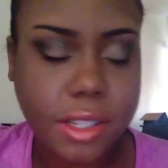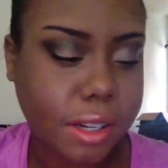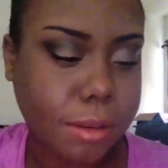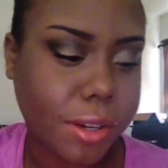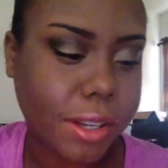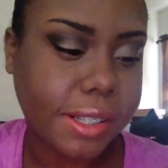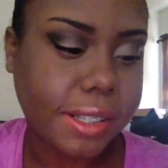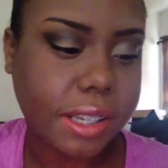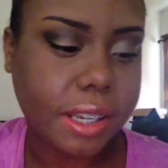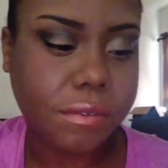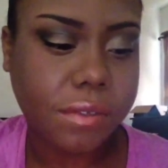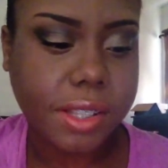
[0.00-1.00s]
And I'm going to
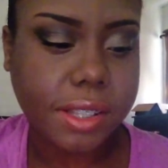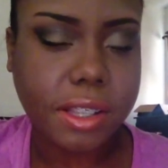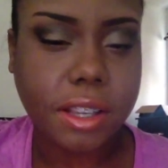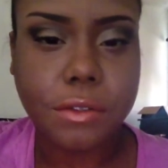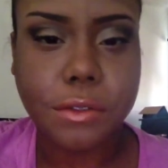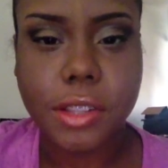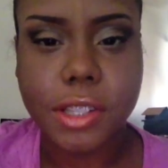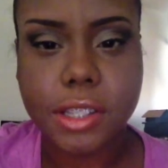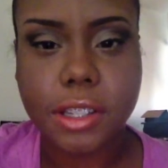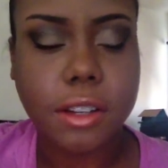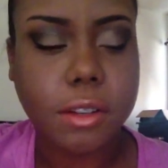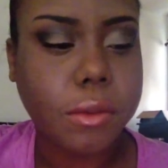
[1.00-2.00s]
see if this stuff really is
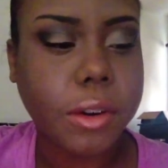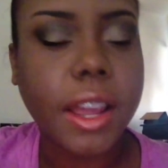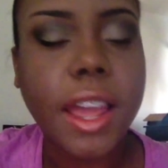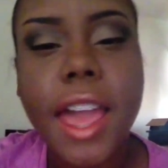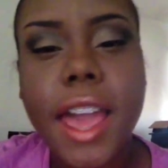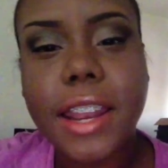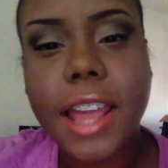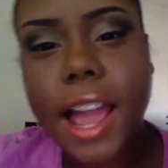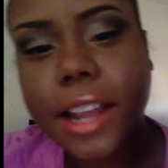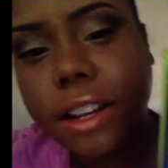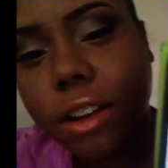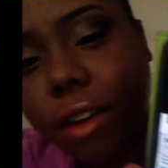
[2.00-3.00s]
going to work. Now,
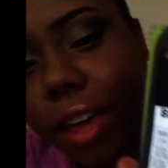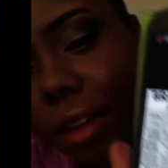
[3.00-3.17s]
I don't